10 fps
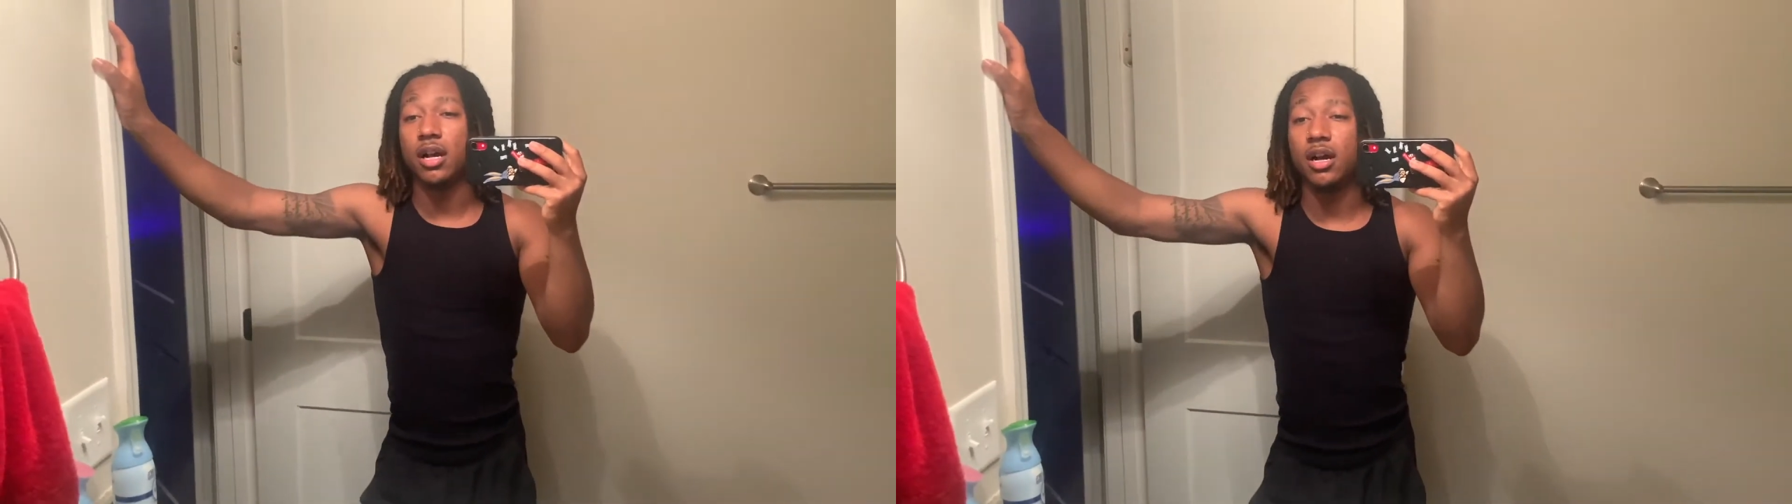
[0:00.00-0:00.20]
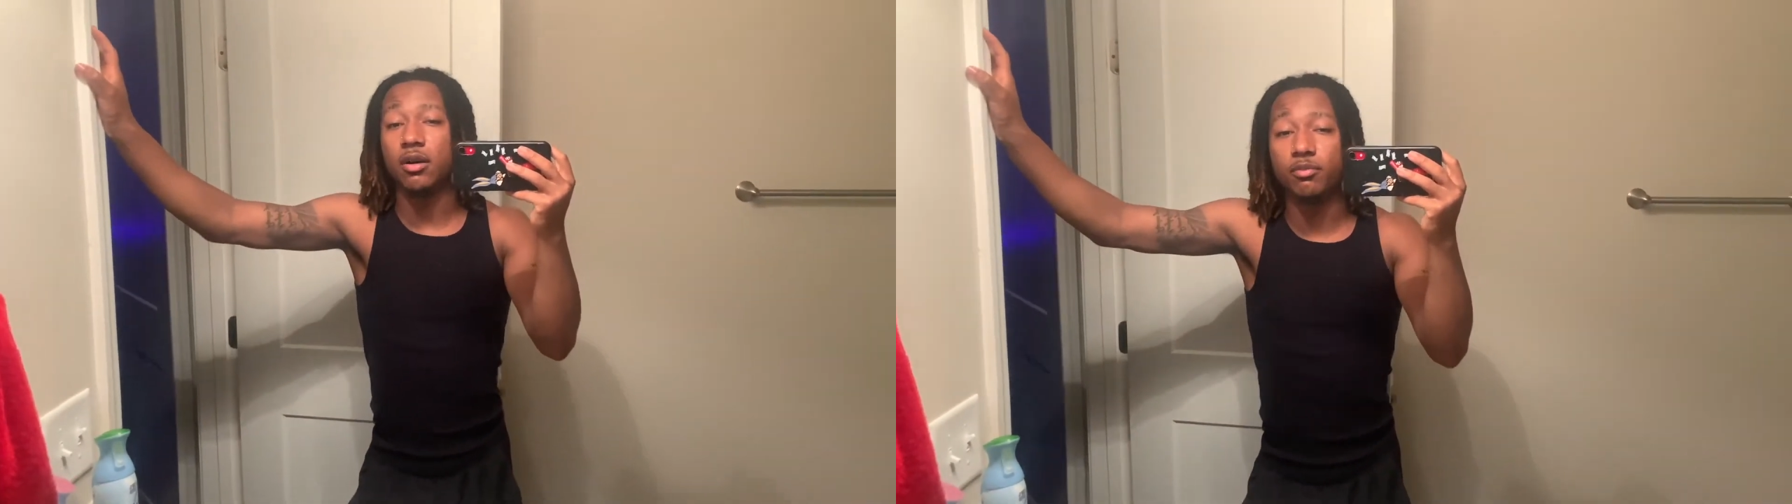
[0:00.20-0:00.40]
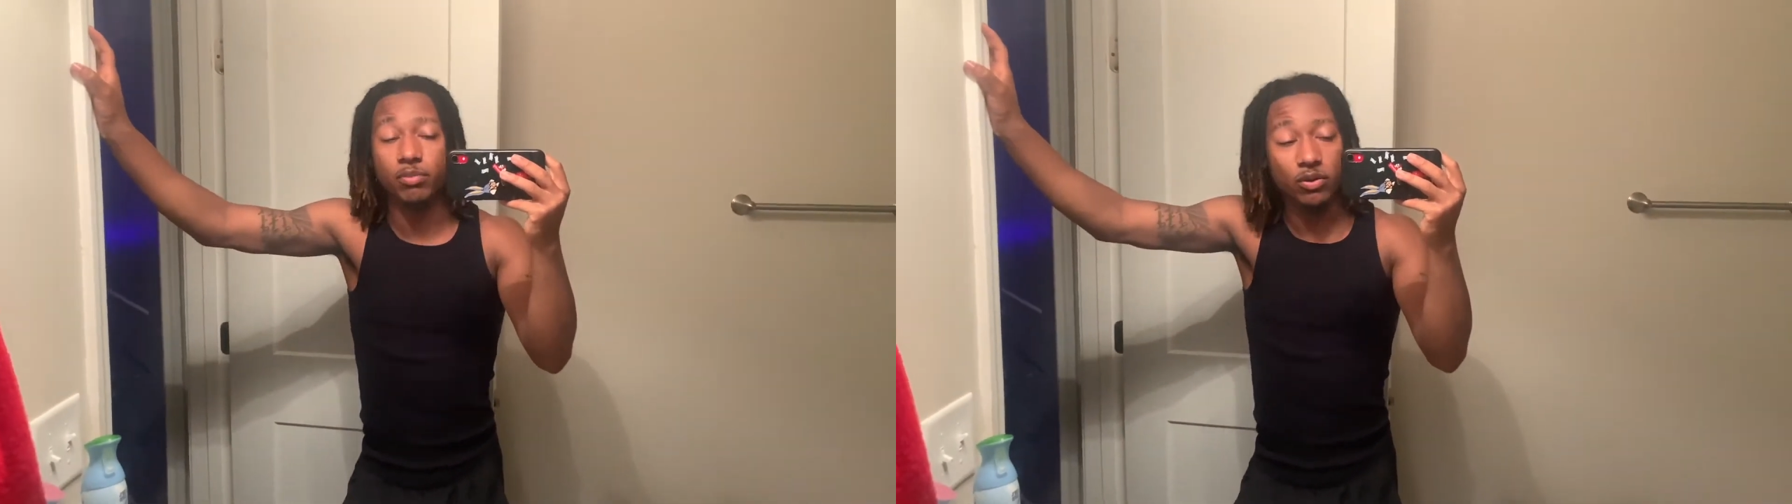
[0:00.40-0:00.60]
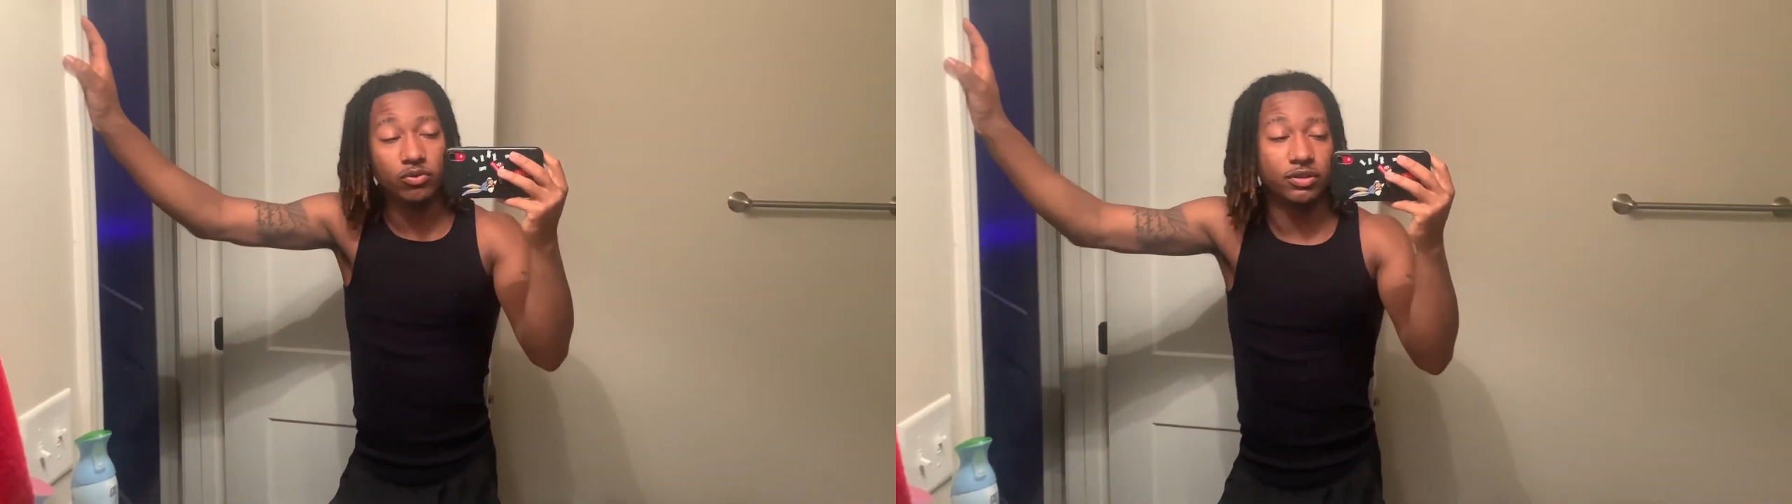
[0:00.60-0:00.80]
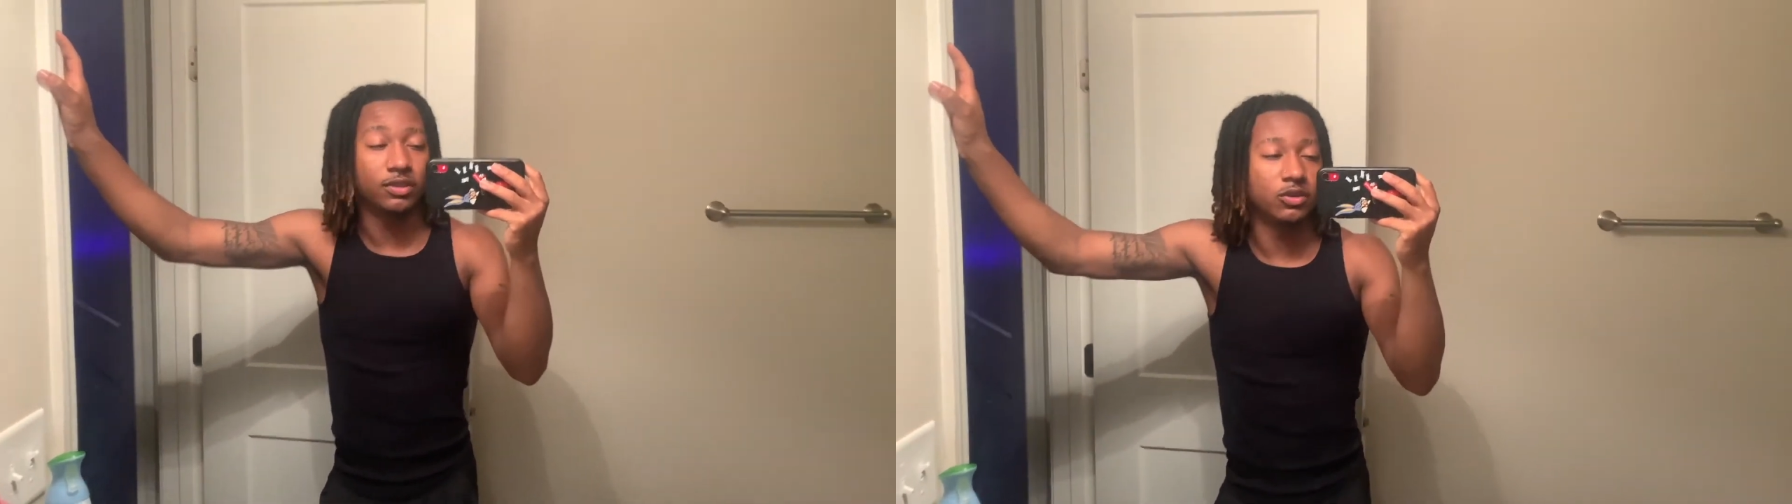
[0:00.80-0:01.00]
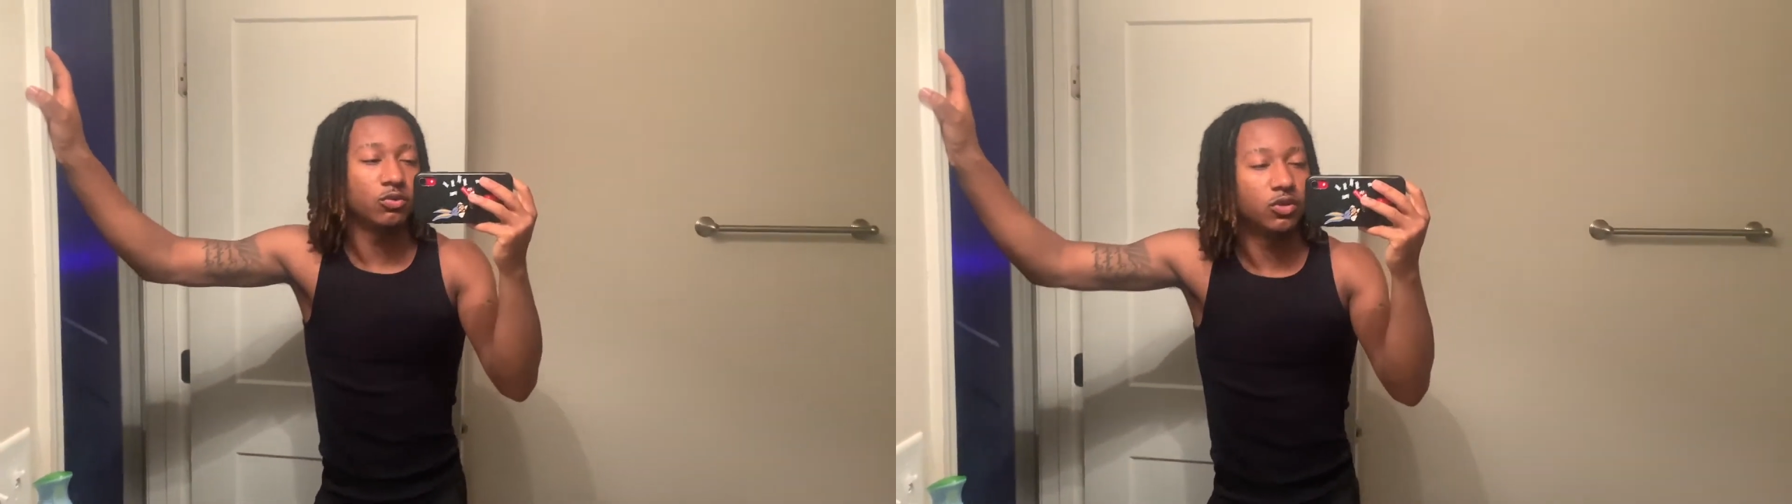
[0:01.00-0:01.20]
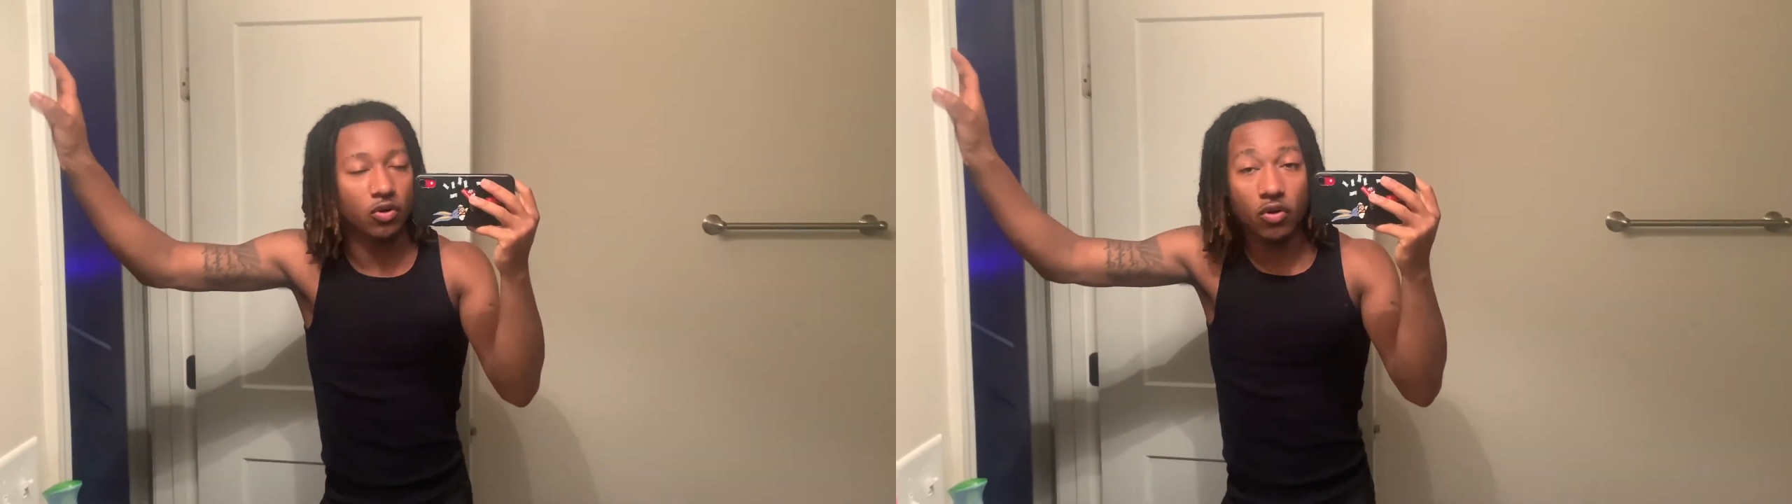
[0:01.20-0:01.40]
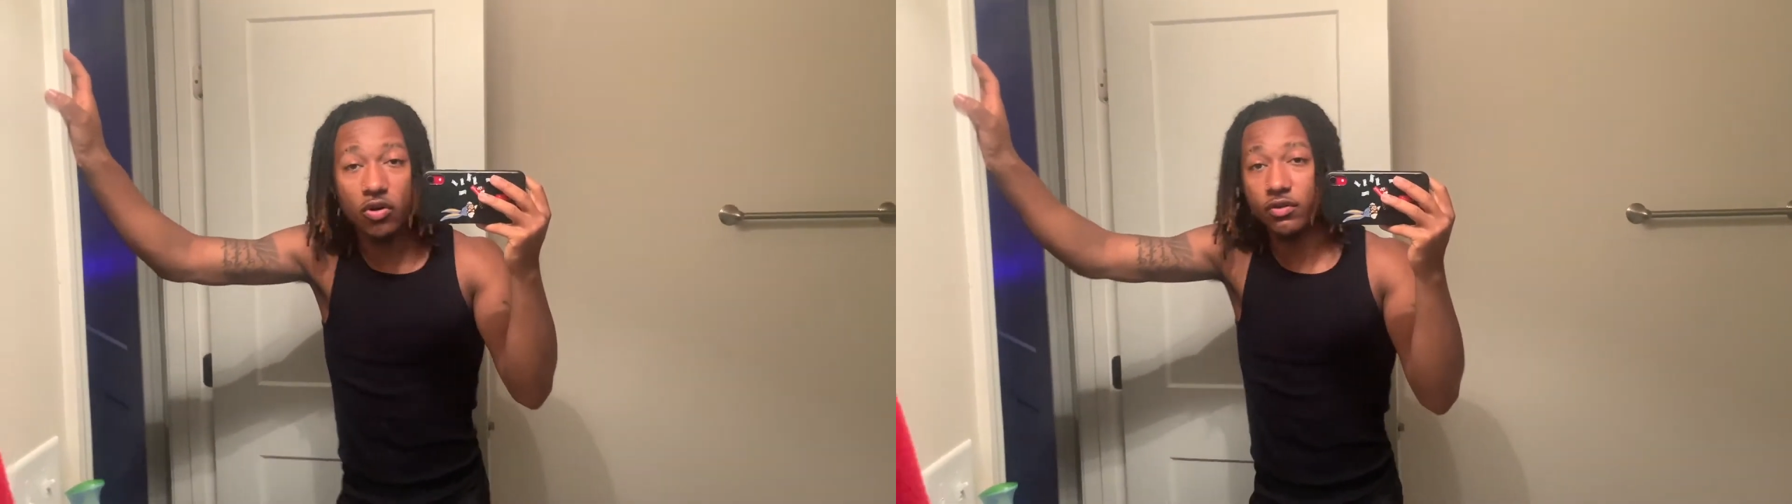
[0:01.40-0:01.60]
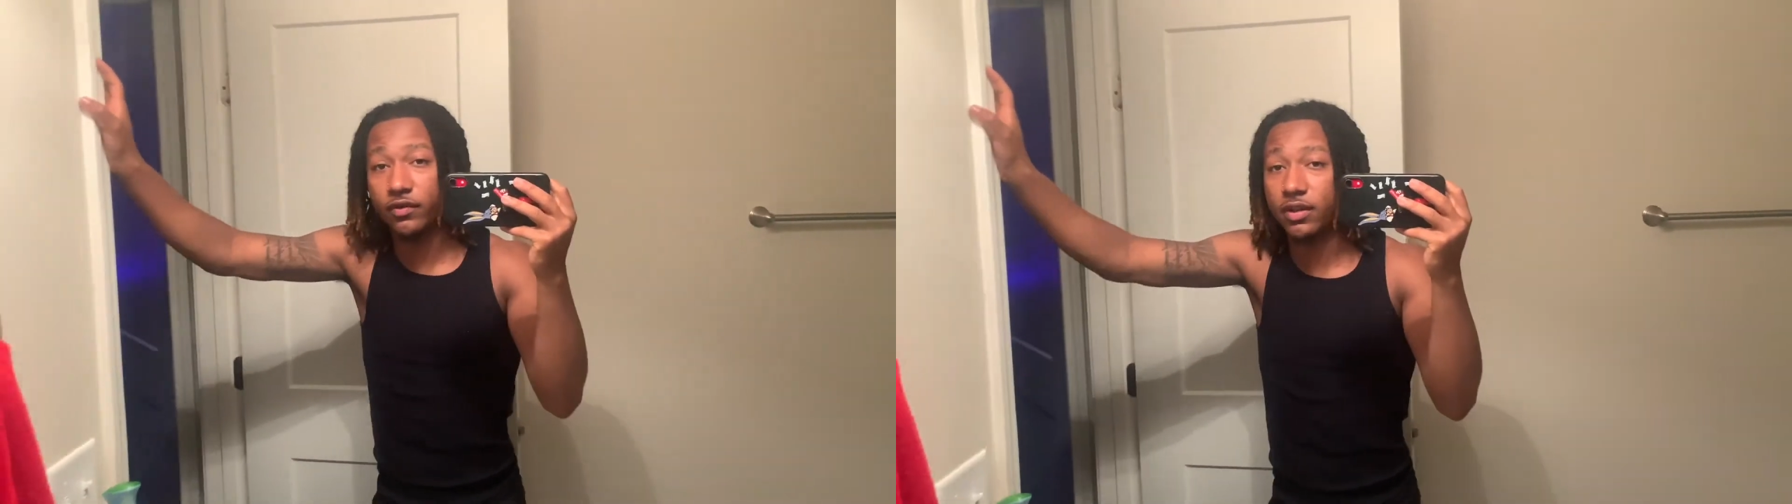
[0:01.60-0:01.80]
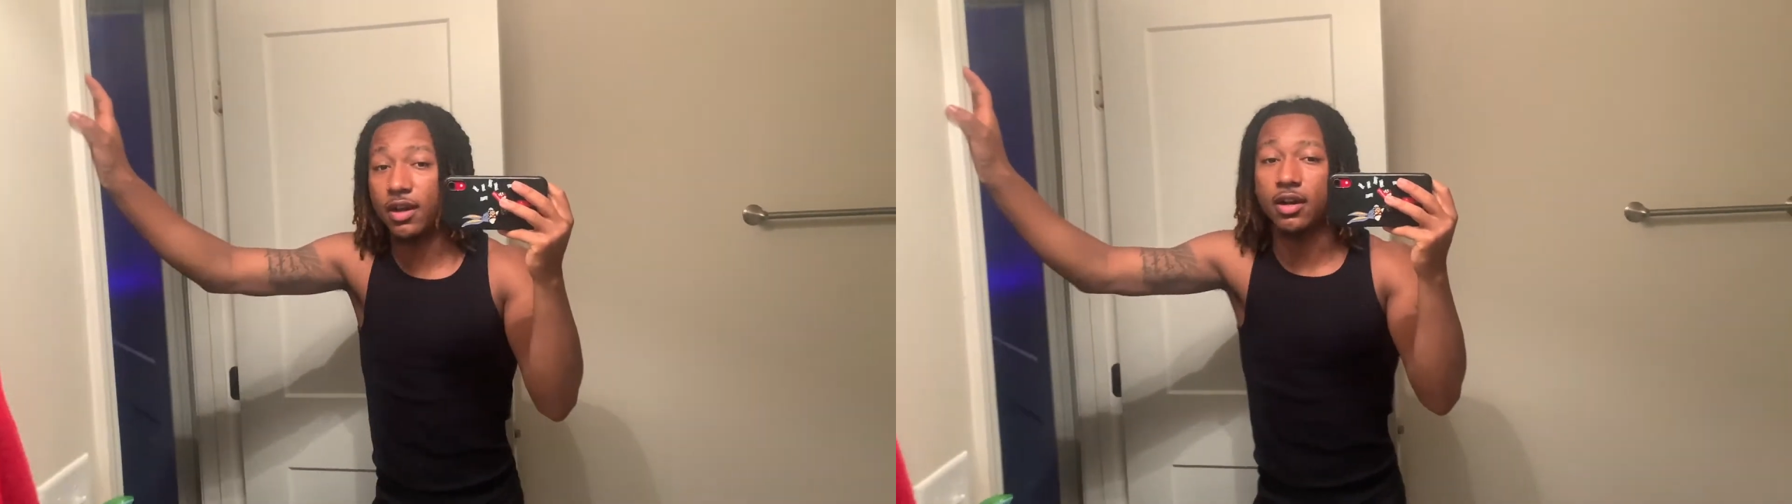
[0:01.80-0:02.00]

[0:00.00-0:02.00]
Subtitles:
a boost to record for y'all.